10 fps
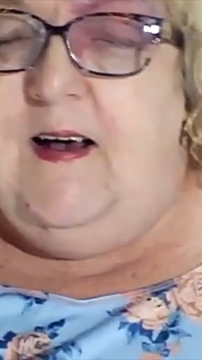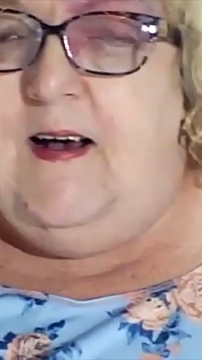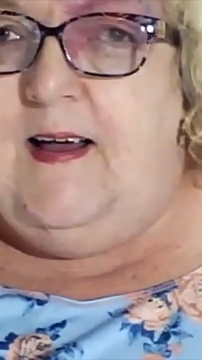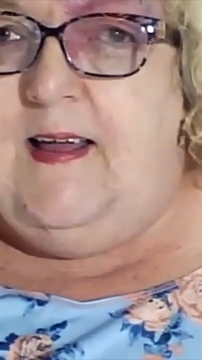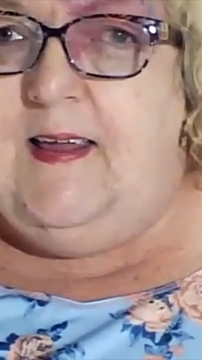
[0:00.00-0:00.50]

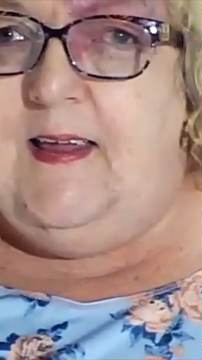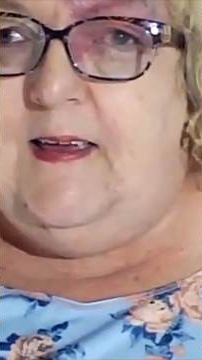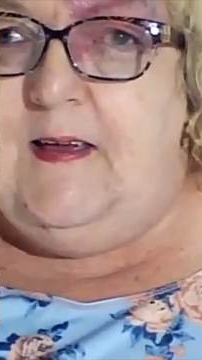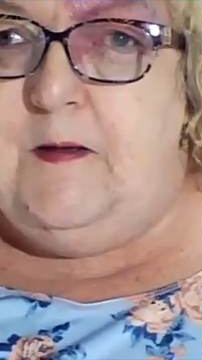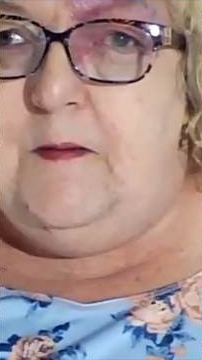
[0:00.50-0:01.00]
I
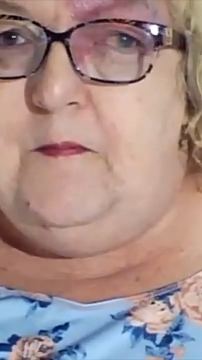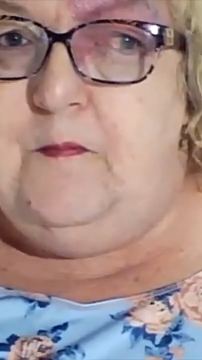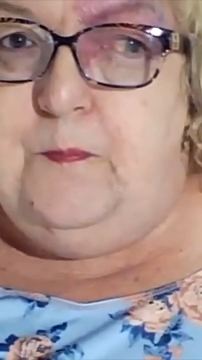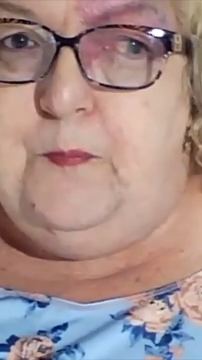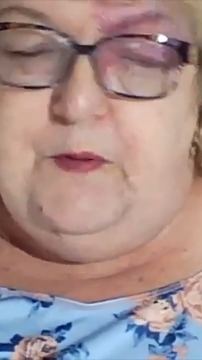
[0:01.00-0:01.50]
am
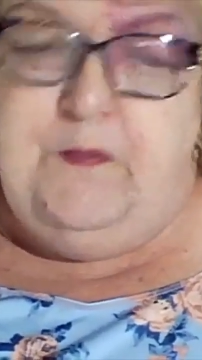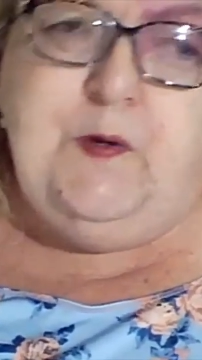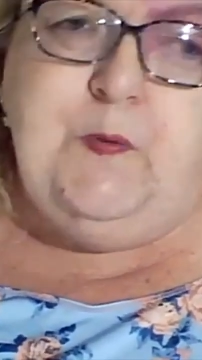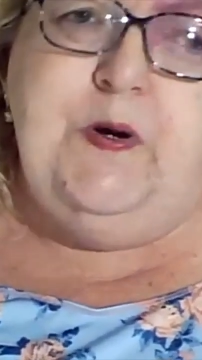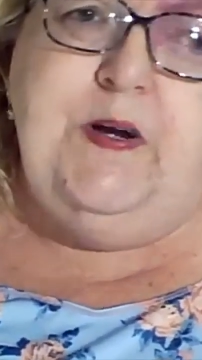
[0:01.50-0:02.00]

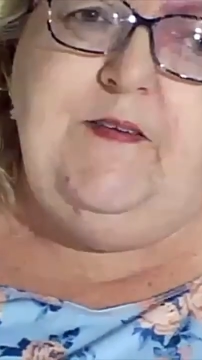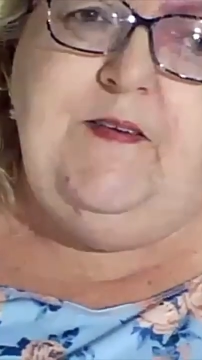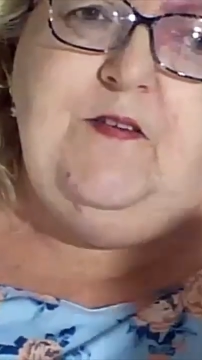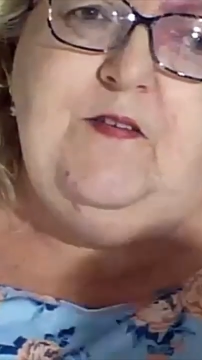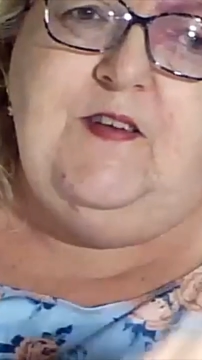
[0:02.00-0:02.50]
pre-recording
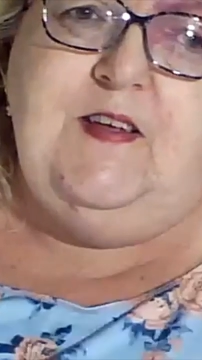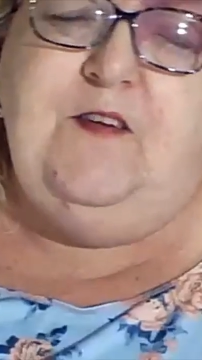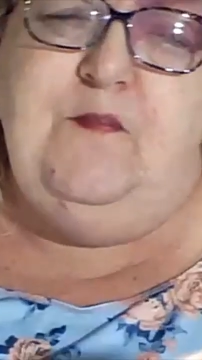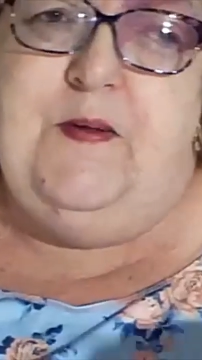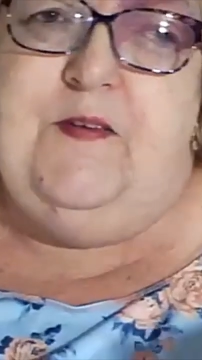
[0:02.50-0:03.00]
this to give
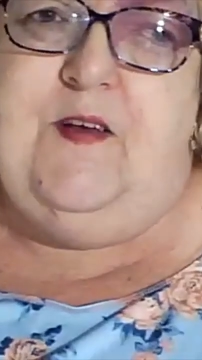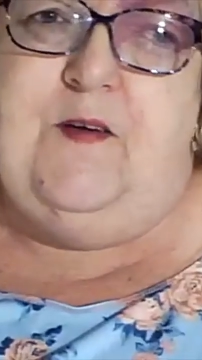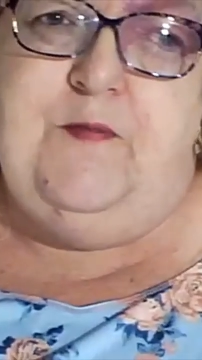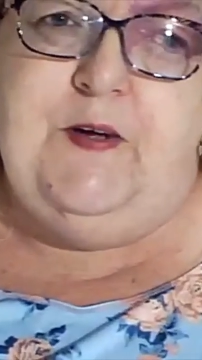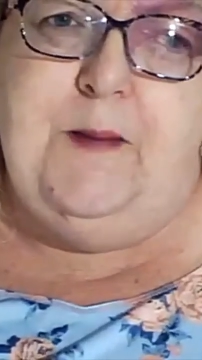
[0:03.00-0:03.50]
myself
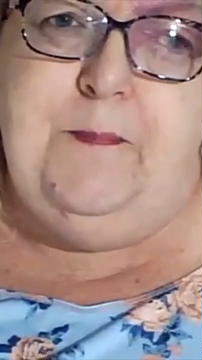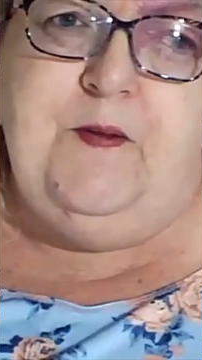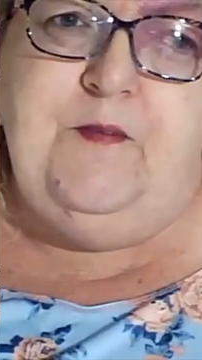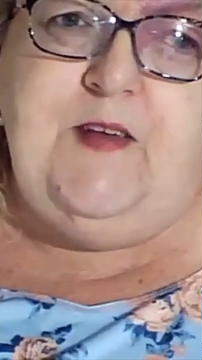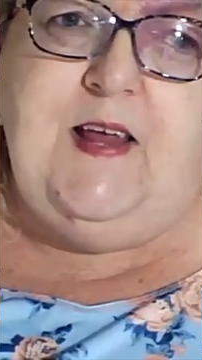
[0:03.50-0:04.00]
a couple
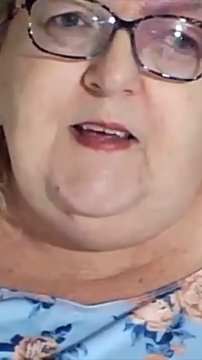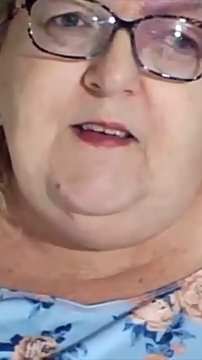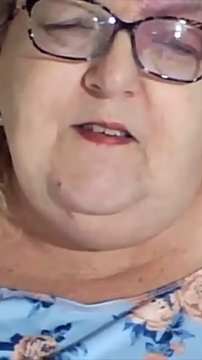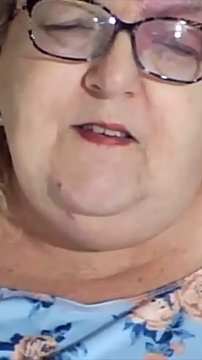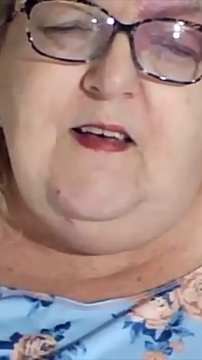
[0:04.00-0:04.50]
of
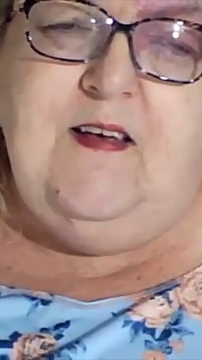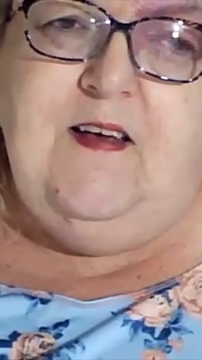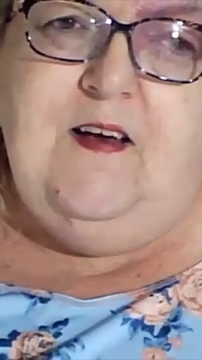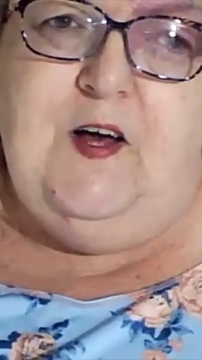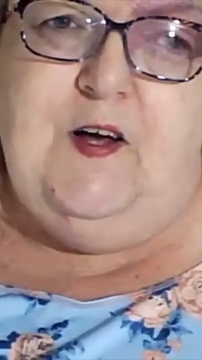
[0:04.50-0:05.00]
days
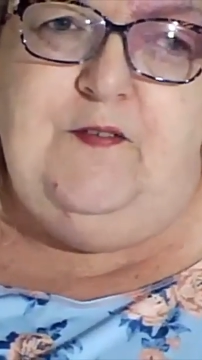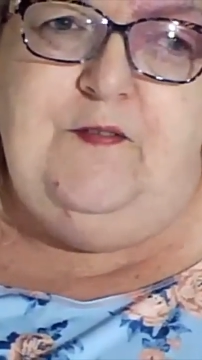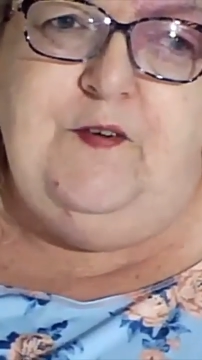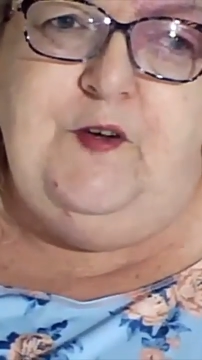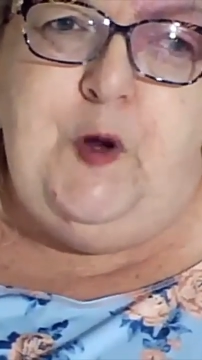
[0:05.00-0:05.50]
of
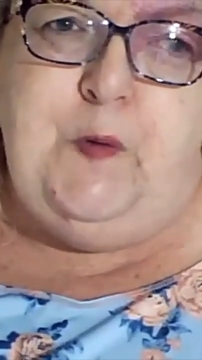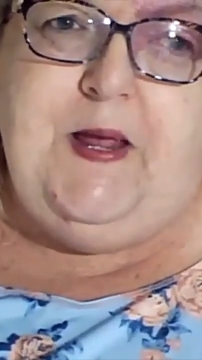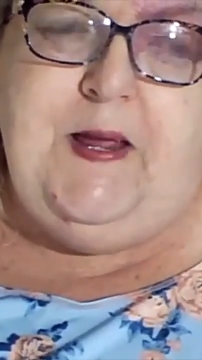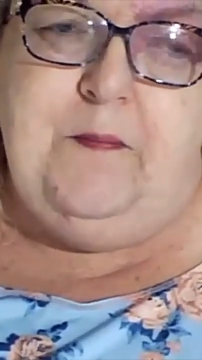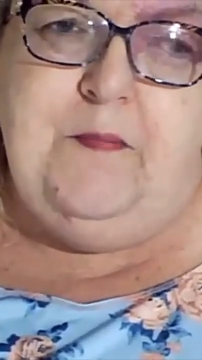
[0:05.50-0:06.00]
no
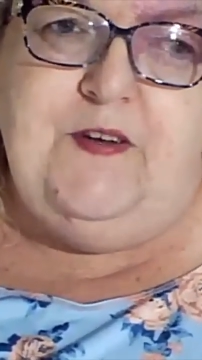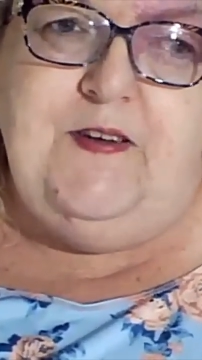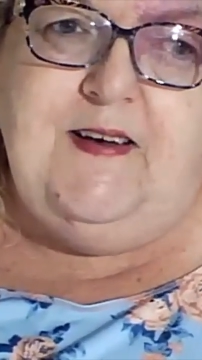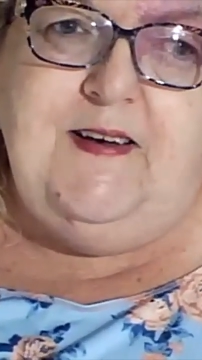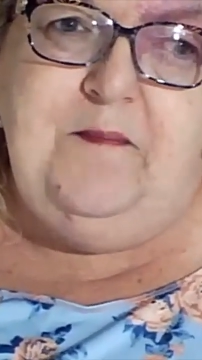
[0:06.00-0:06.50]
camera
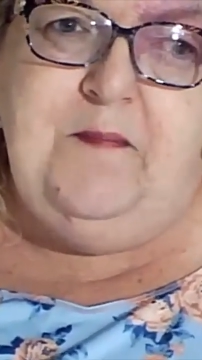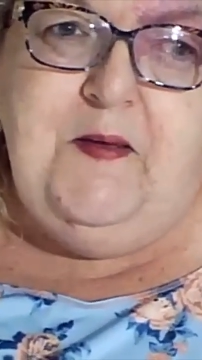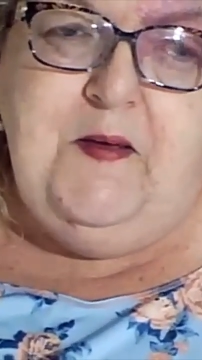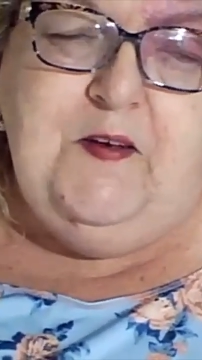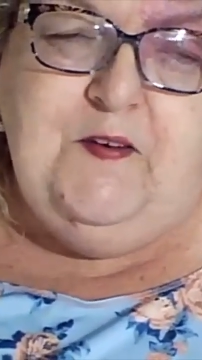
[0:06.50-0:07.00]
time
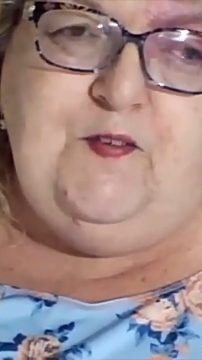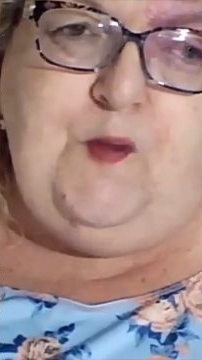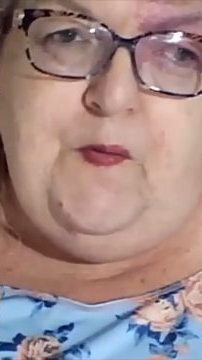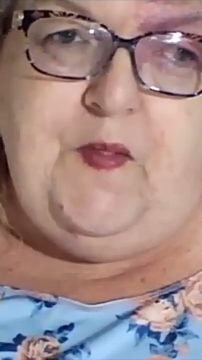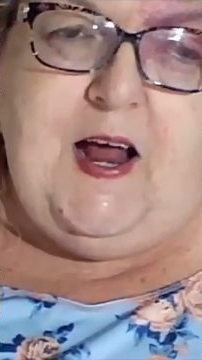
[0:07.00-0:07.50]

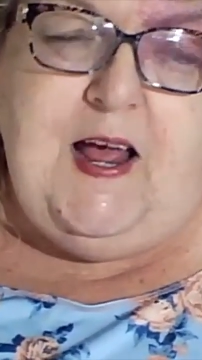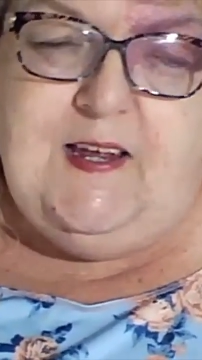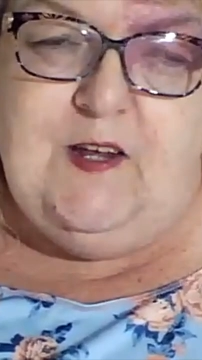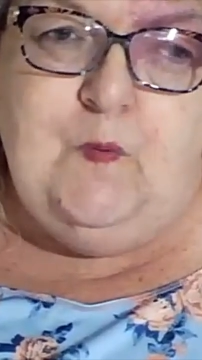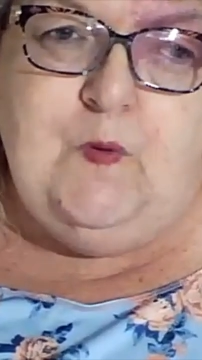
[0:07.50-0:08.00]
so that I
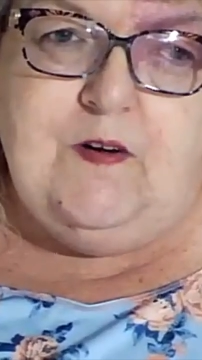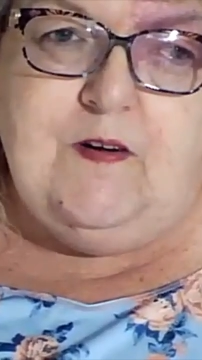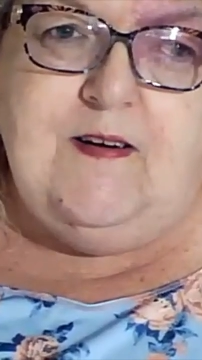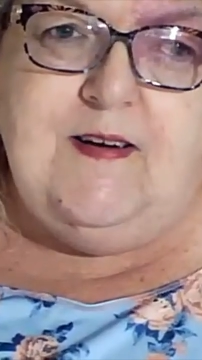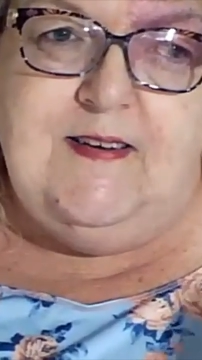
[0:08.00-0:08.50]
can work
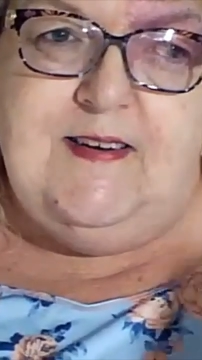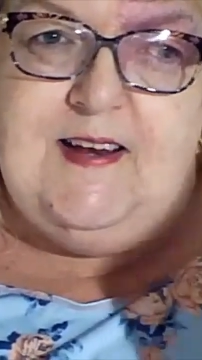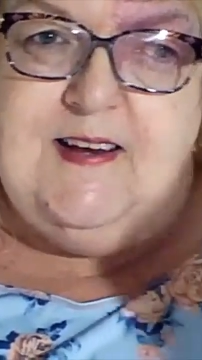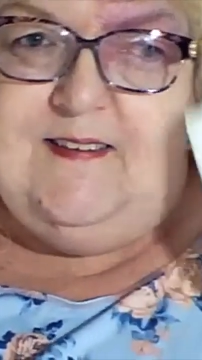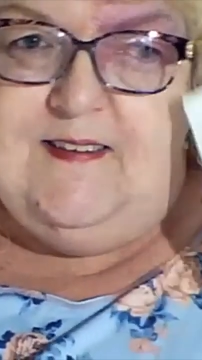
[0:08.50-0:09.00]
on
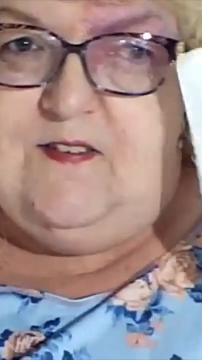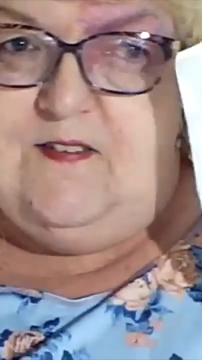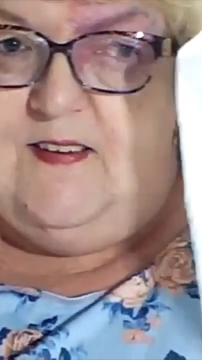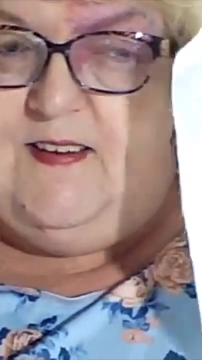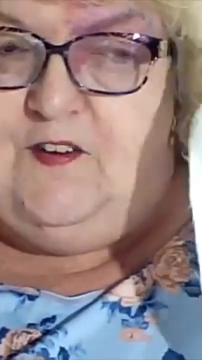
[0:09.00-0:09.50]
getting
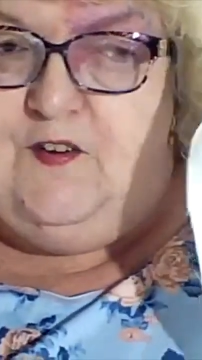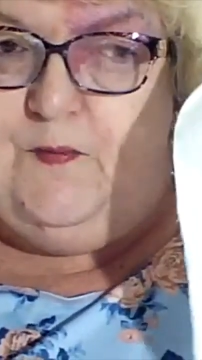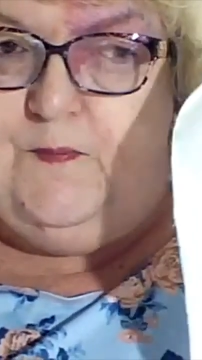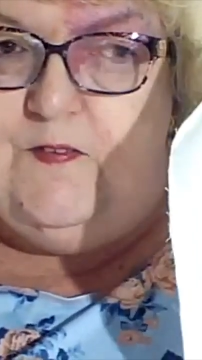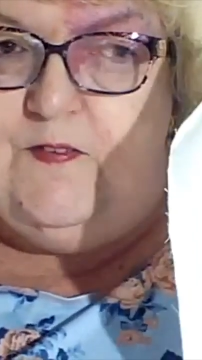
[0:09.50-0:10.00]
this
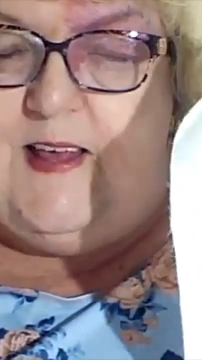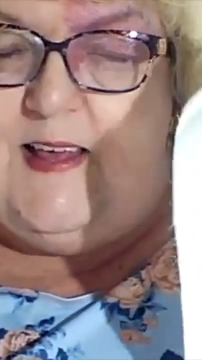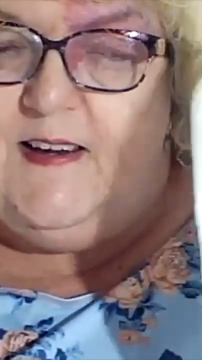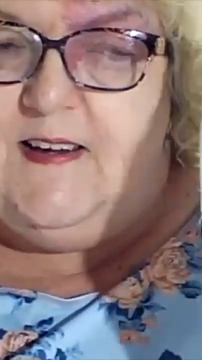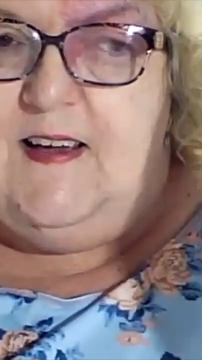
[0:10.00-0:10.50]
into the Scan
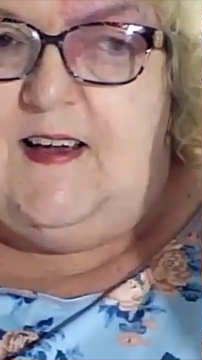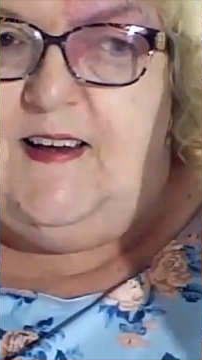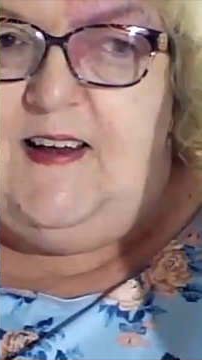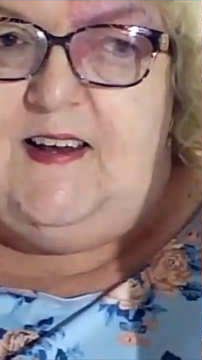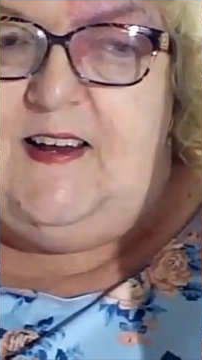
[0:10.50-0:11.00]
and Cut
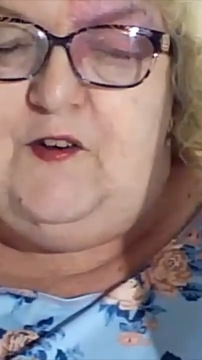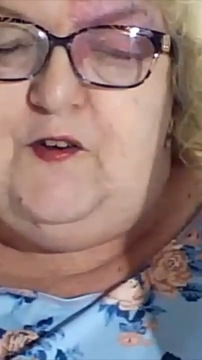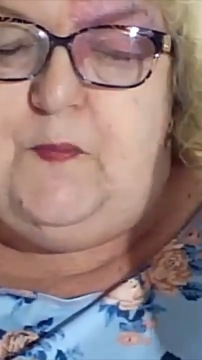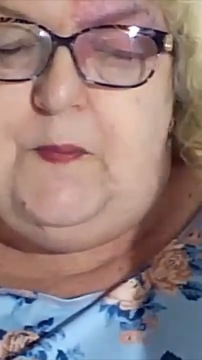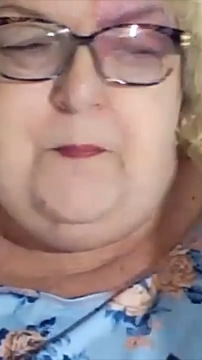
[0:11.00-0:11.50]
and
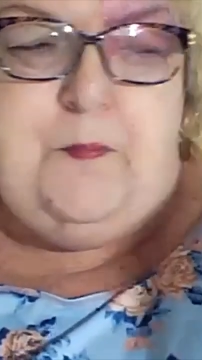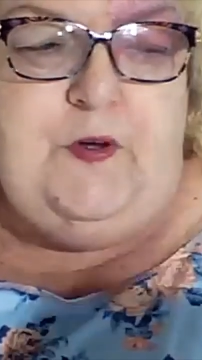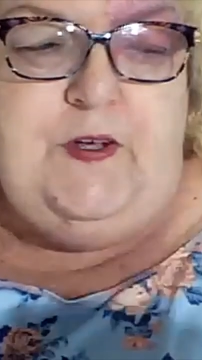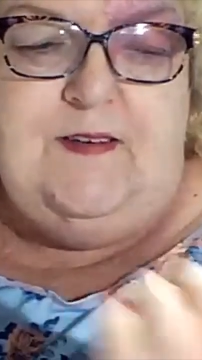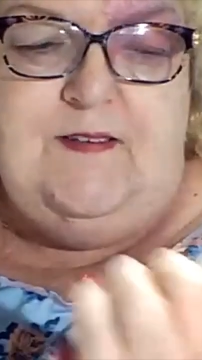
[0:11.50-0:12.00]
into
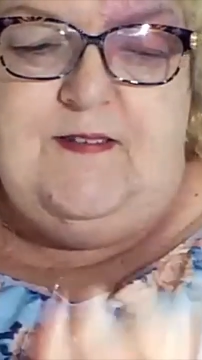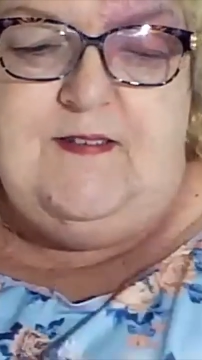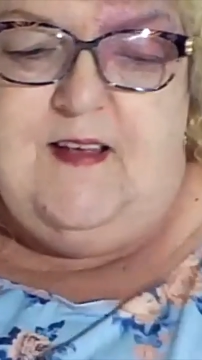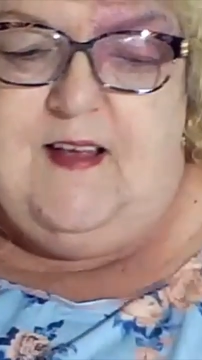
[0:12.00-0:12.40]
Embrilliance,